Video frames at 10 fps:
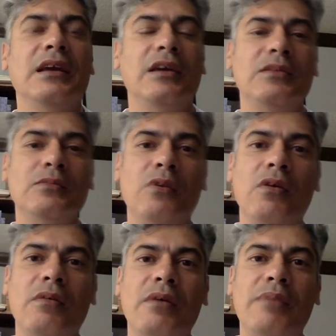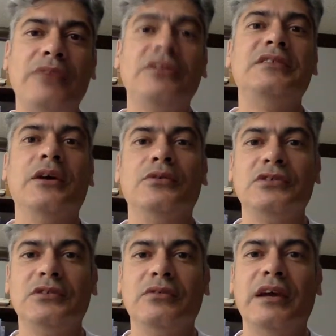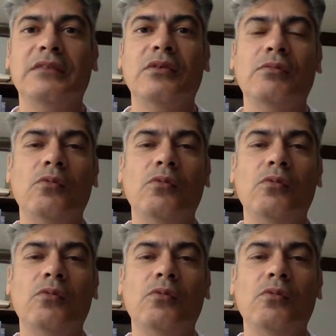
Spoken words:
It's more about the dose, right?